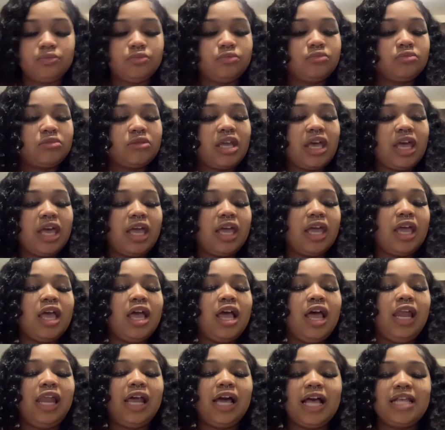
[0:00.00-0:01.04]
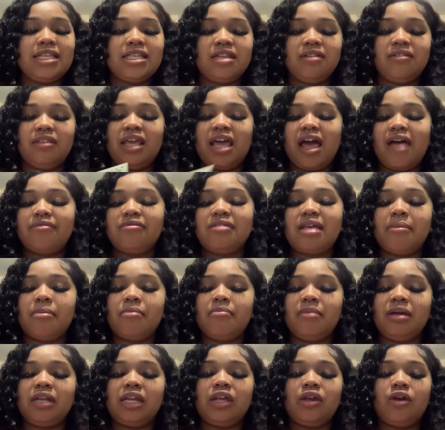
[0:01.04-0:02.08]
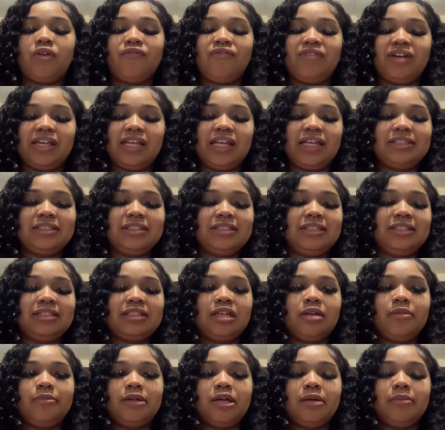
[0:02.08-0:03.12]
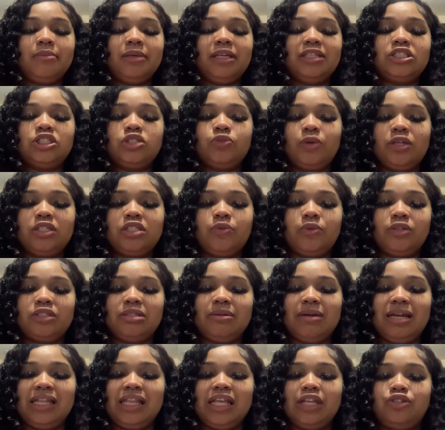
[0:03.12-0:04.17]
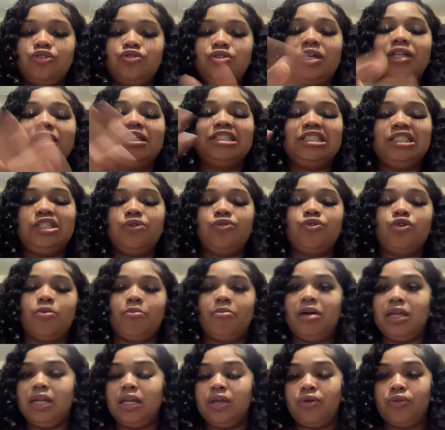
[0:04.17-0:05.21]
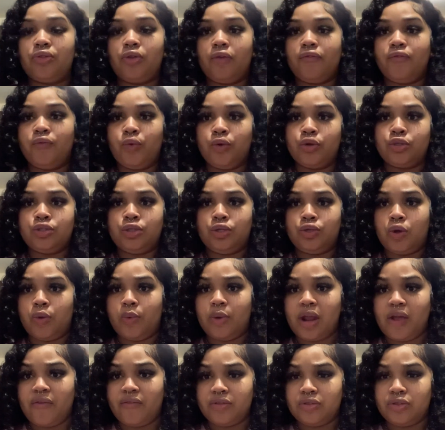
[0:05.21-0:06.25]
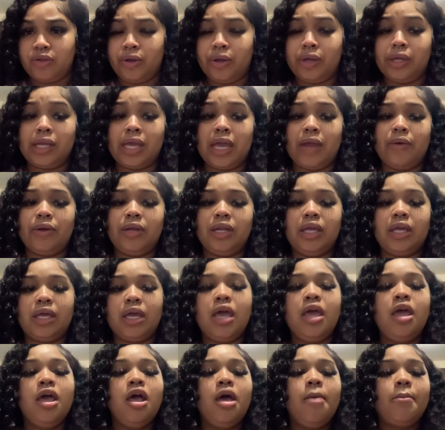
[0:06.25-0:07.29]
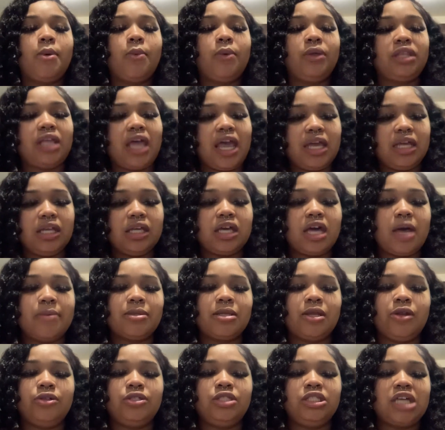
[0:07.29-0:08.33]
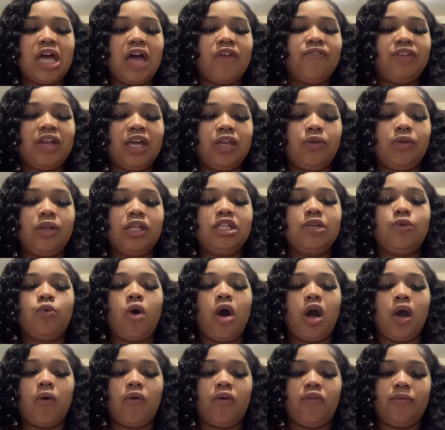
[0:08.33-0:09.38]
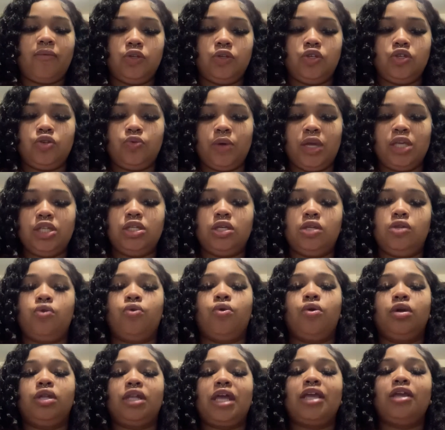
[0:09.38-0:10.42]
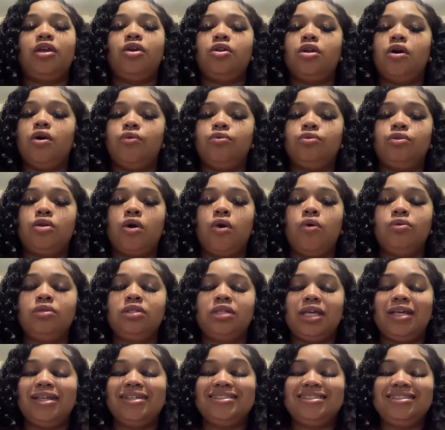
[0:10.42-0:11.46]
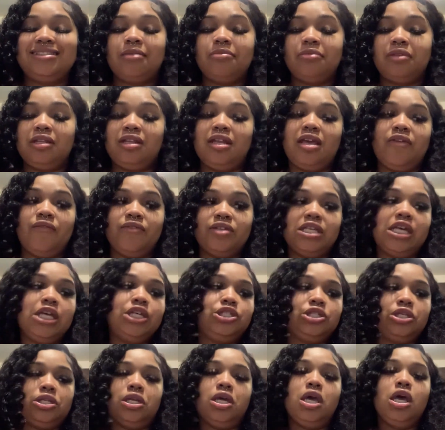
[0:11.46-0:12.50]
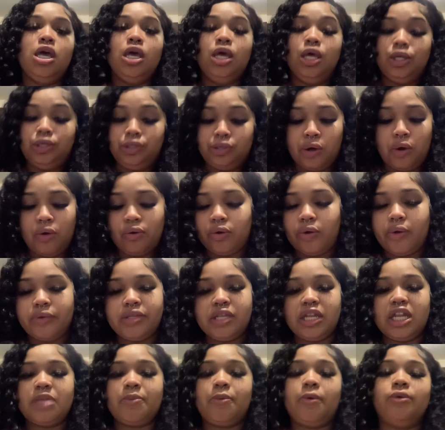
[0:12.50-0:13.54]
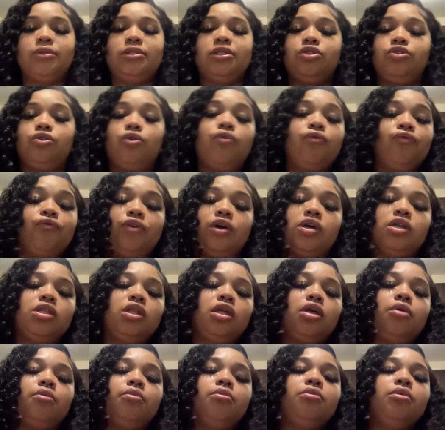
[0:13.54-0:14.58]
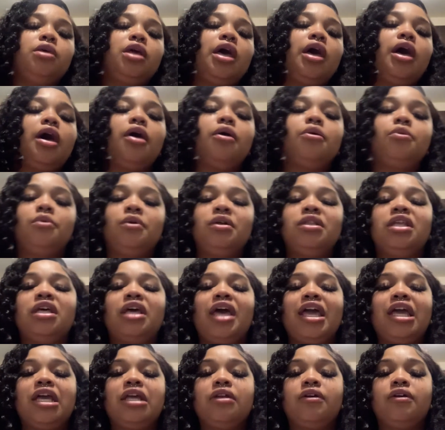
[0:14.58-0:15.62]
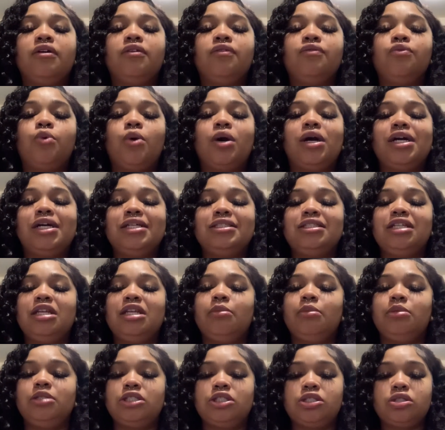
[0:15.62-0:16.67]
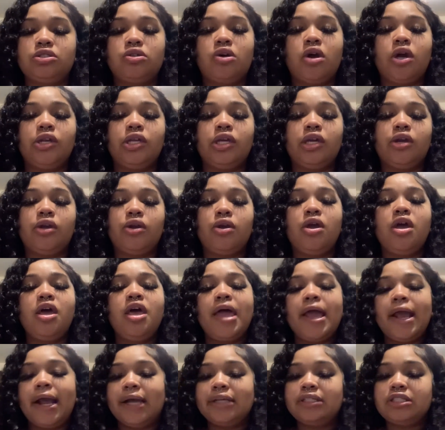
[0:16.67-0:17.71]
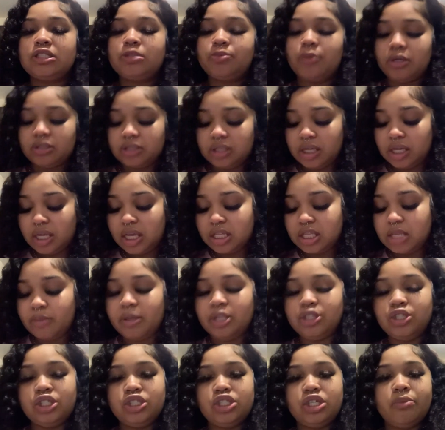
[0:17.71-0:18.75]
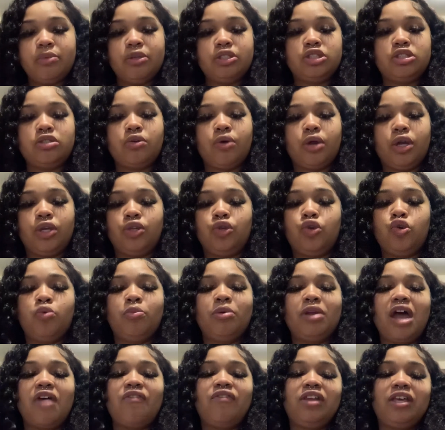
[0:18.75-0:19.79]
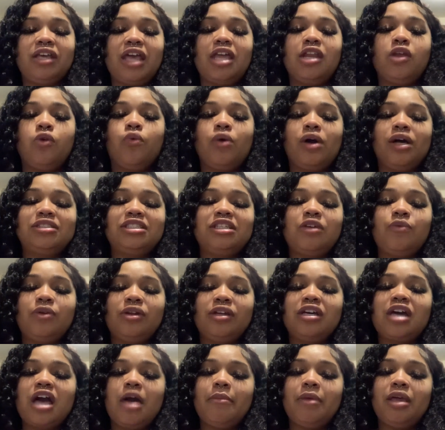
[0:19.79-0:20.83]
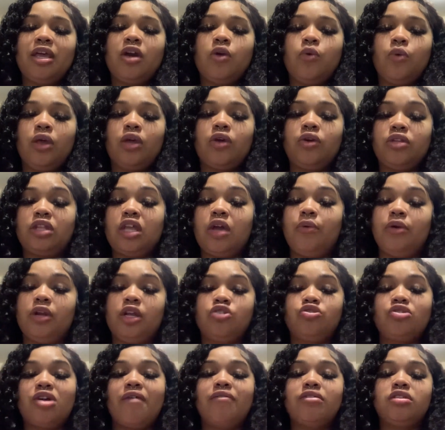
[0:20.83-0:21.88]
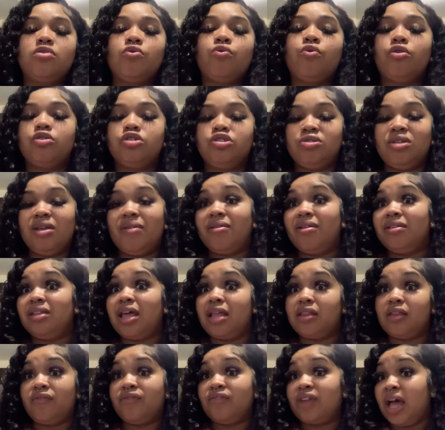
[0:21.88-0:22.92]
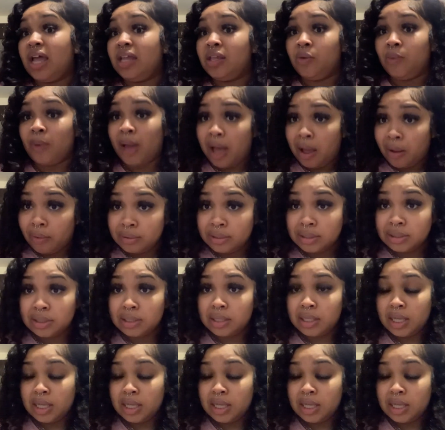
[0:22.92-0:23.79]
Okay? Like I said, if they have a lot of money or finances, this could be a situation where somebody thinks you're trying to steal their money or their fortune or whatever they're inheriting. But with the Eight of Cups energy, I feel like you need to walk away situation, or, like, you know, don't accept the invitation. Don't go see this person. Don't fuck them. Yeah, with the Eight of Wands and the Magician card here. Because this person is a magician, but so are you. But I feel like Eight of Wands, they want to come in quick, or they want to travel towards you, even if they have to fly you out.